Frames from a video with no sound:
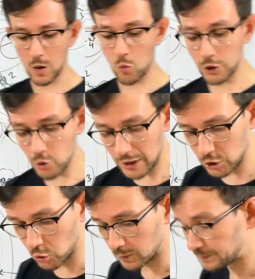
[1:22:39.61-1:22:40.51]
What you can
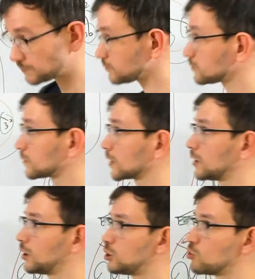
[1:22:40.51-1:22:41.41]
do,
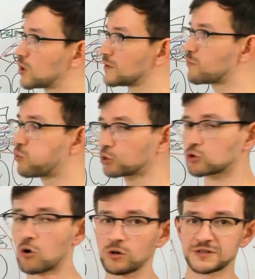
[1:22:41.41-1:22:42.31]
you can
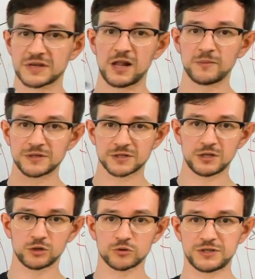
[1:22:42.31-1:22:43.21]
put all these elements
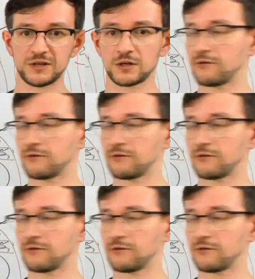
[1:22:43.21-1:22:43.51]
into single